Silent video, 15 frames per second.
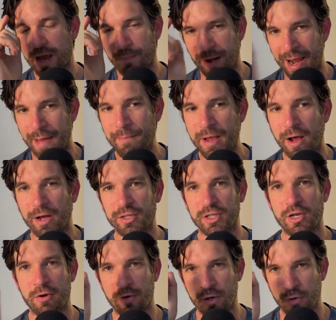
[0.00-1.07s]
But let me ask
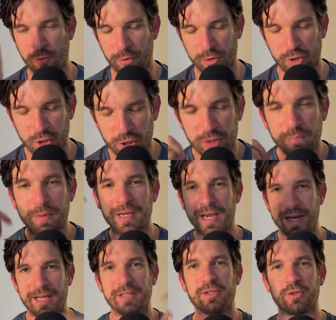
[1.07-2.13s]
you: you were just
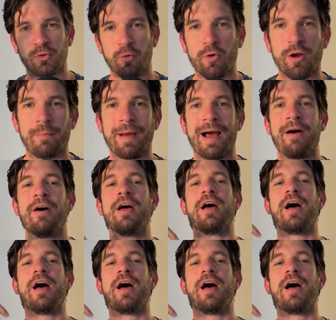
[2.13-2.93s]
beginning to talk about